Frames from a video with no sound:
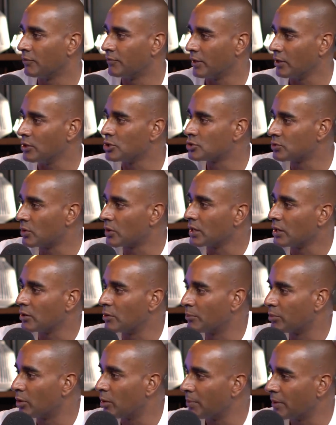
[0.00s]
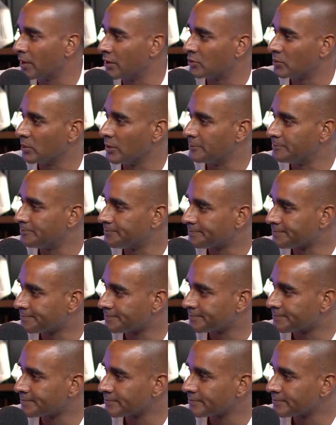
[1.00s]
fairly strong year in property as well. Yeah,